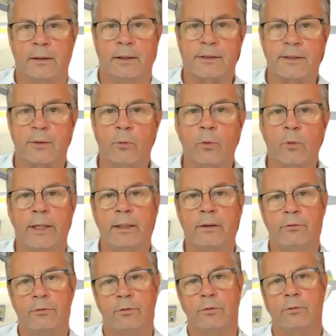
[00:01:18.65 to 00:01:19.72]
as a way
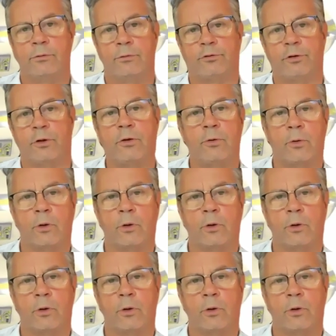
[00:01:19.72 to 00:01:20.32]
to secure